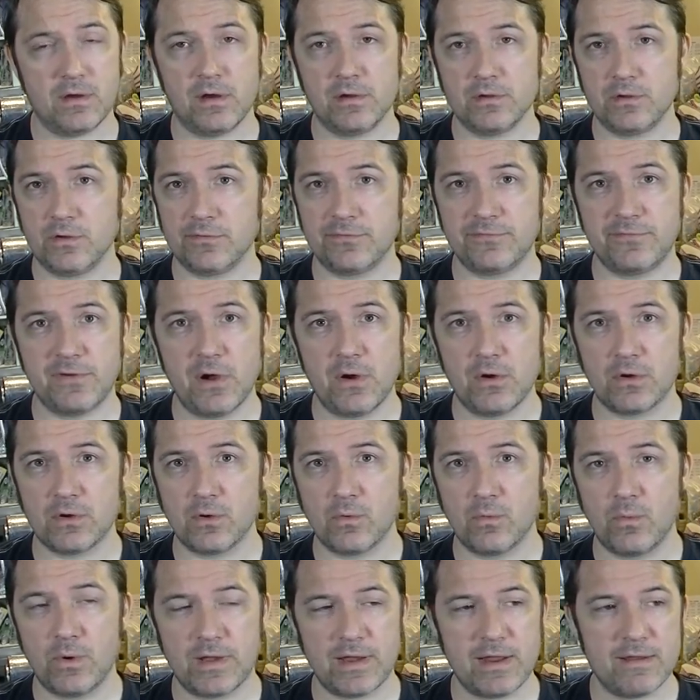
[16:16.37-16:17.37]
on your phone
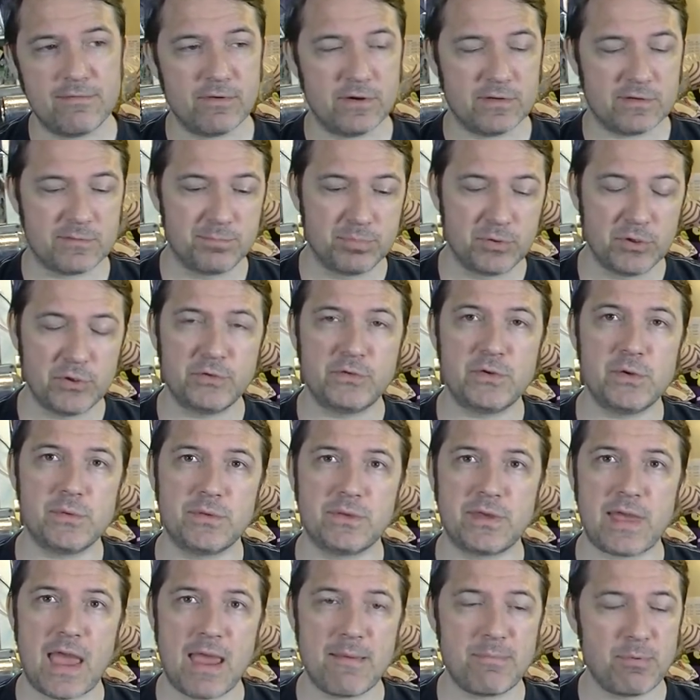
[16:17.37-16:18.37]
or whatever, it's
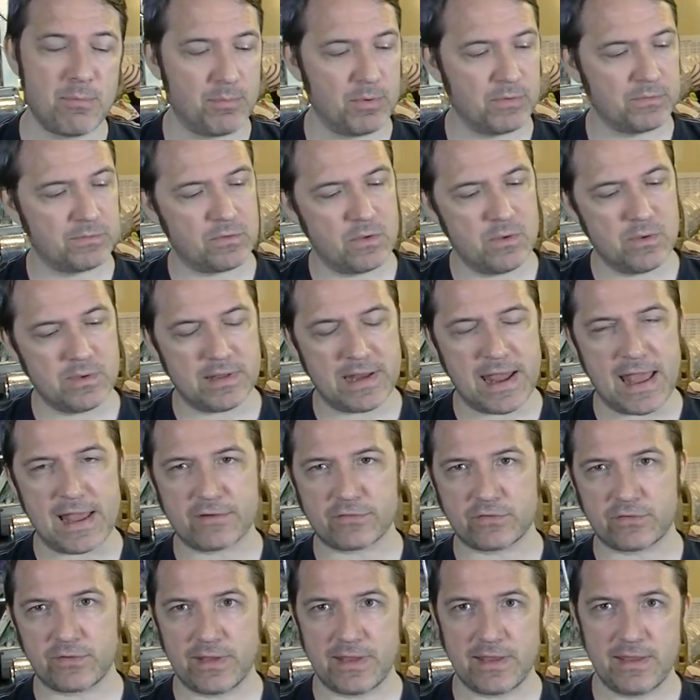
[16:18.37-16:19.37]
Bluetooth capable so you can
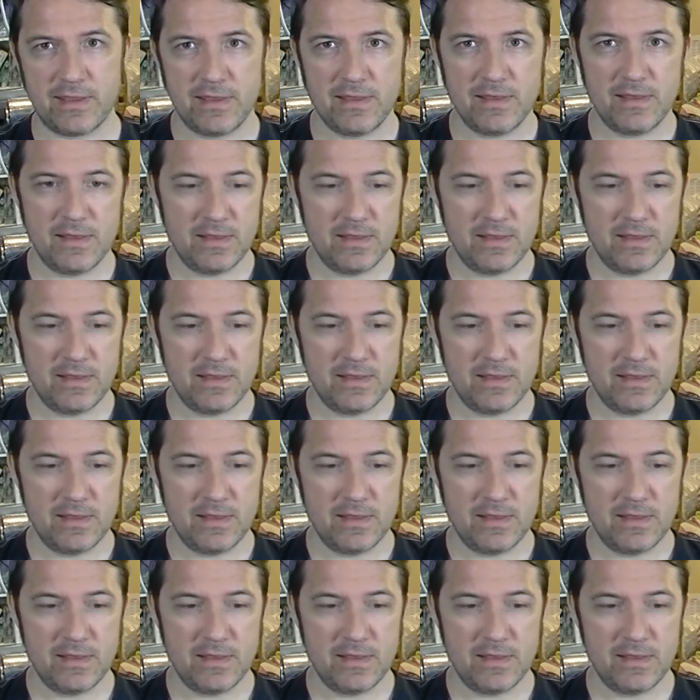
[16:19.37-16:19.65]
actually